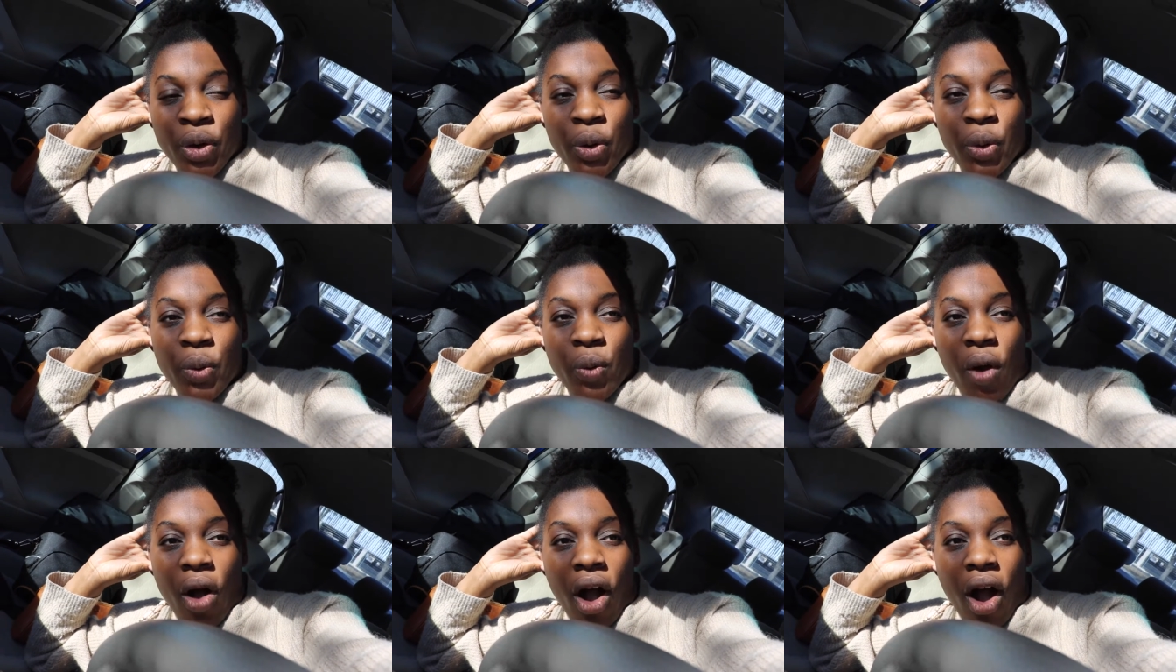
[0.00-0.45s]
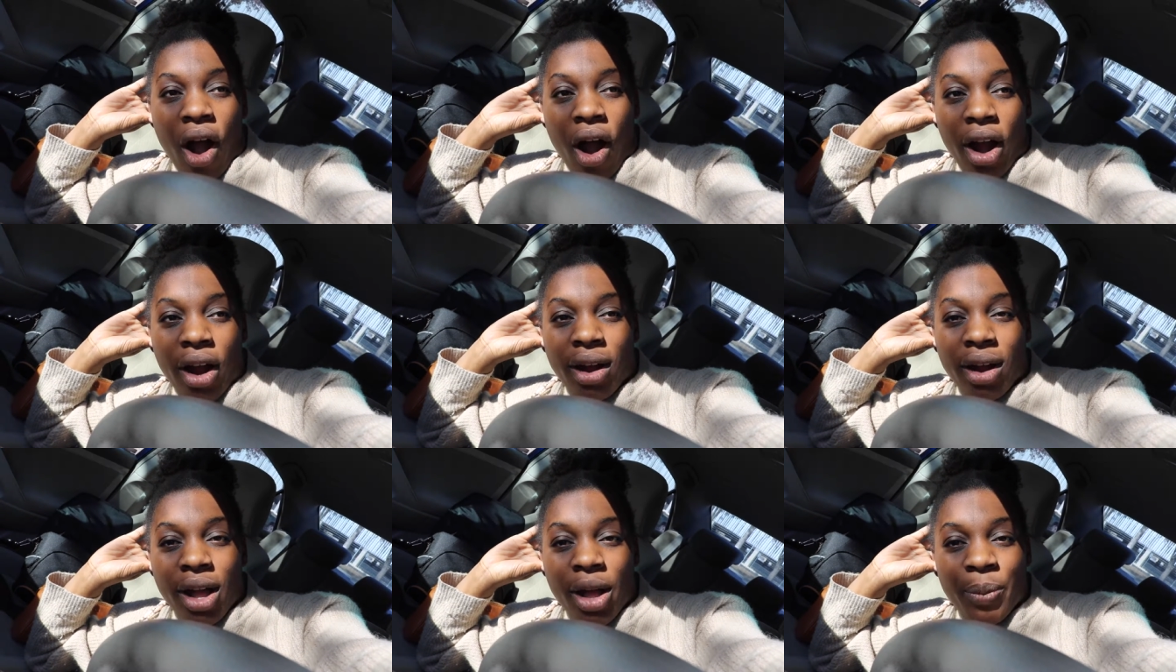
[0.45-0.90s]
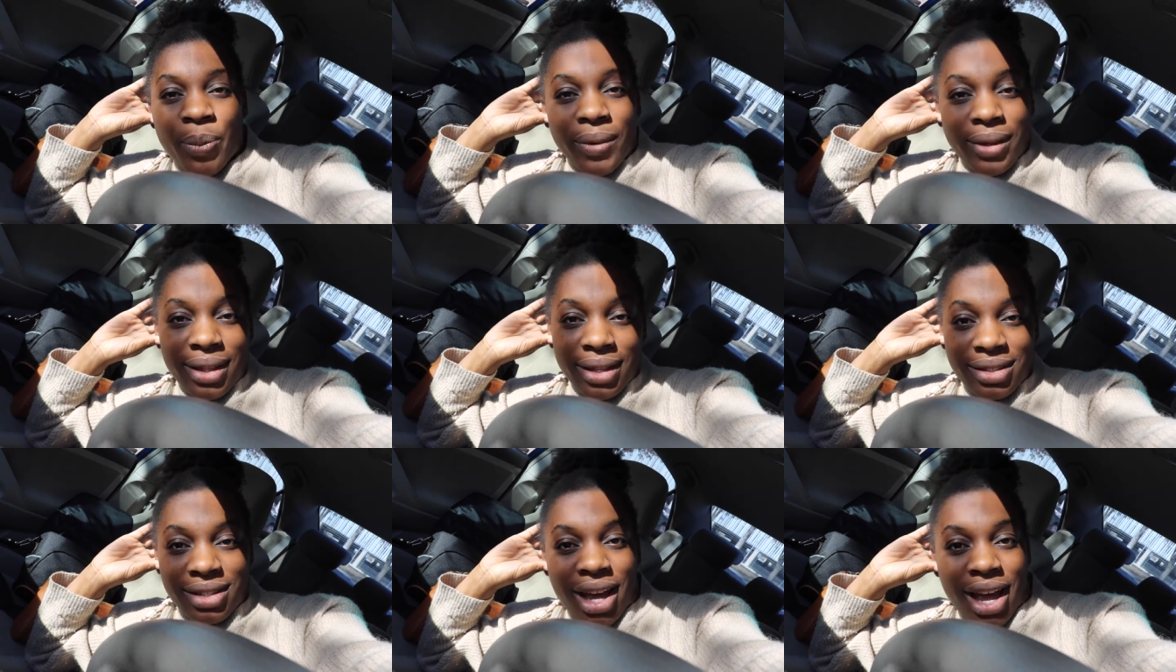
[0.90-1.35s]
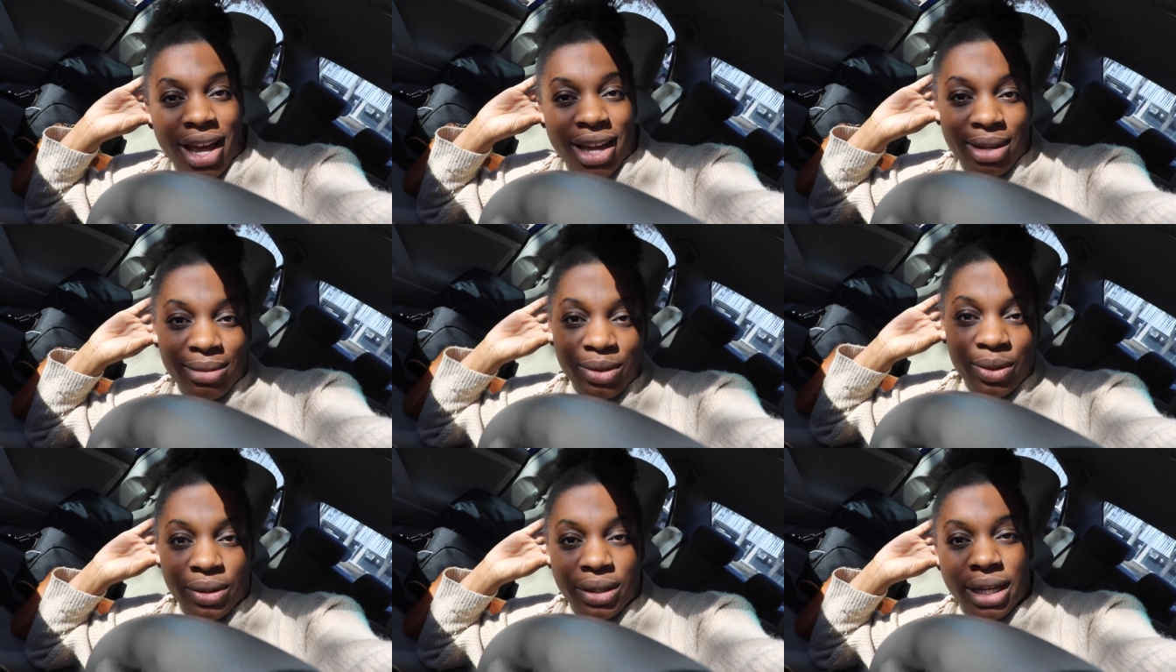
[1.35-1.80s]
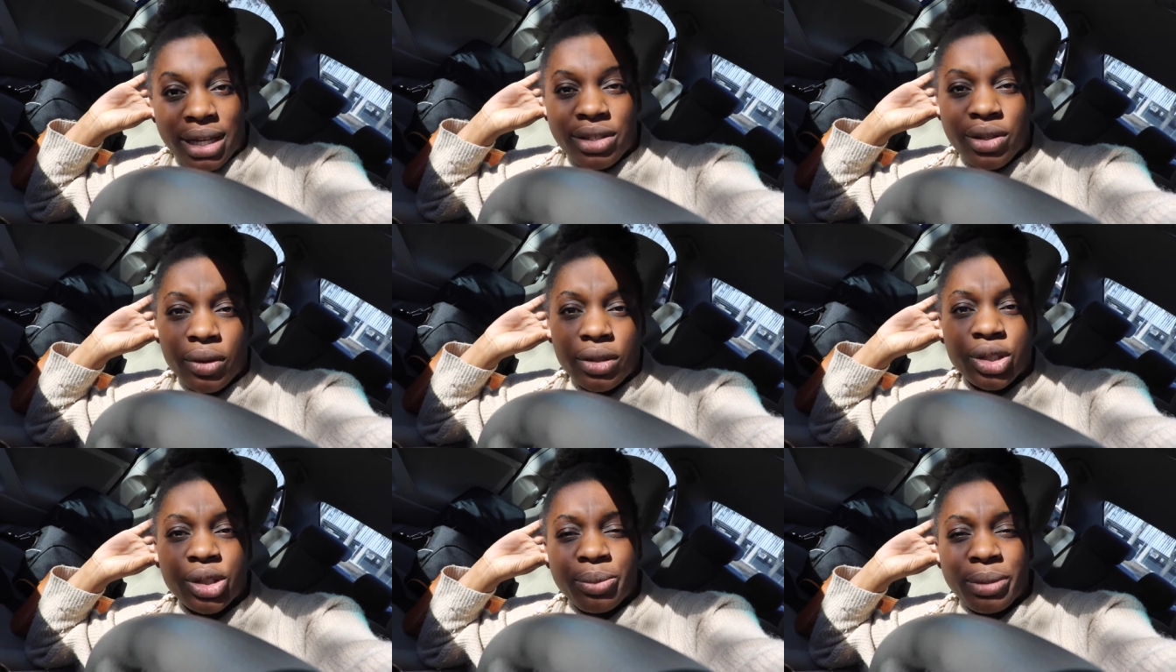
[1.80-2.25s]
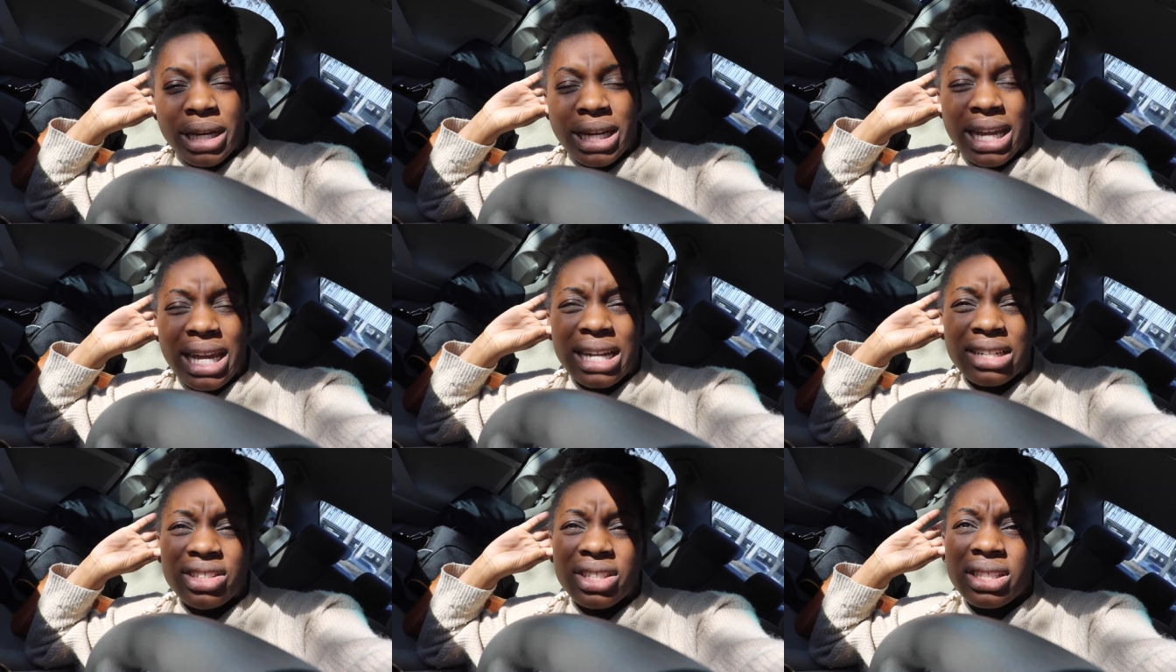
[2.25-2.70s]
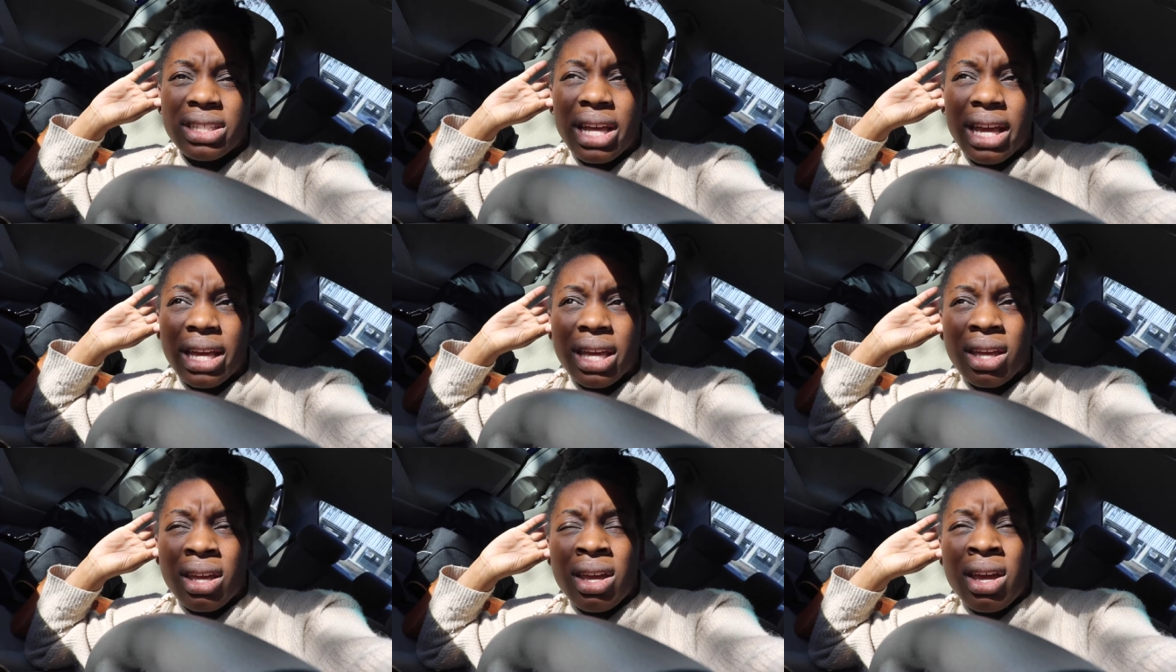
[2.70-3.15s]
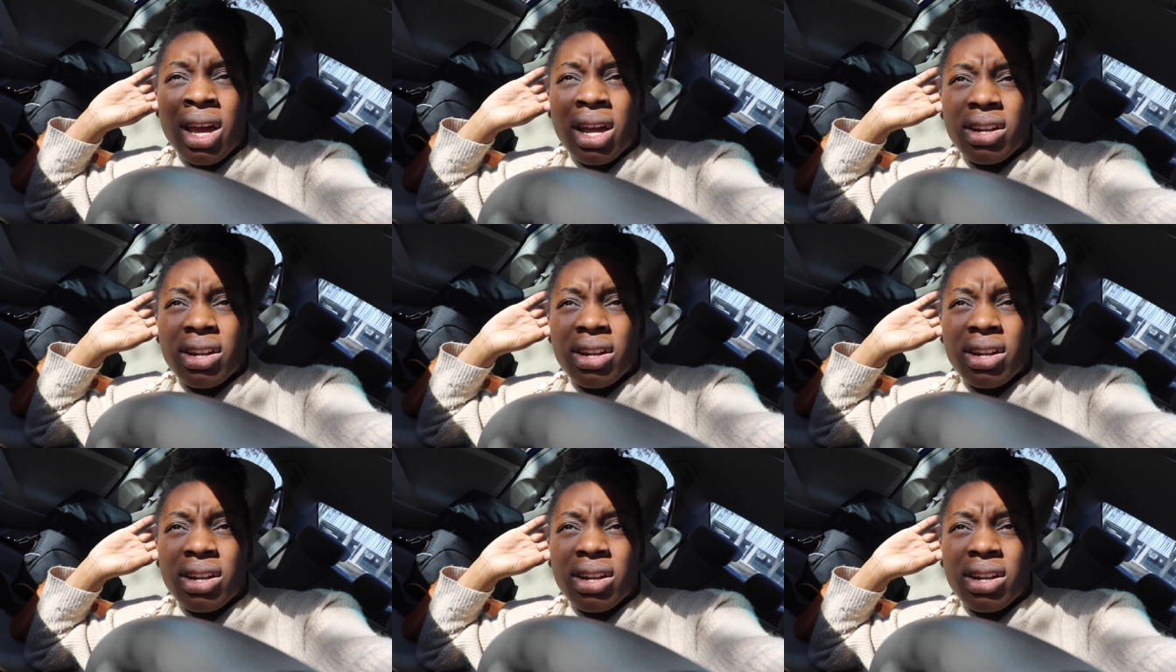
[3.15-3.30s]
who aren't up with the times with like social media and just like